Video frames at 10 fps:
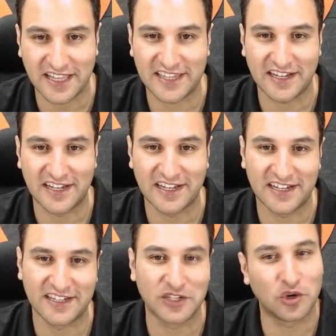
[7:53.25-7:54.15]
like
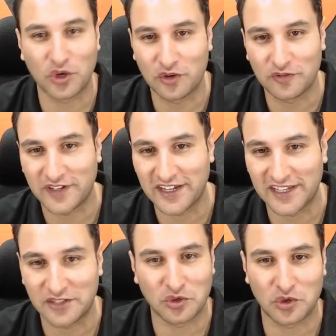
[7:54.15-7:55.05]
Erodov
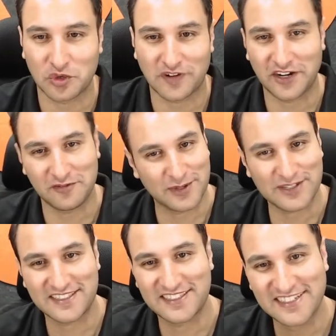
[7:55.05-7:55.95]
and Kurotov kind of
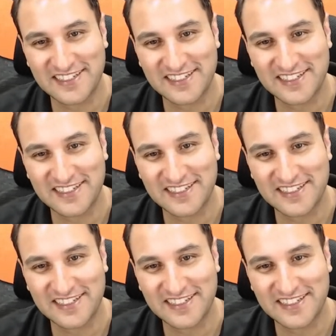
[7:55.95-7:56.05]
books?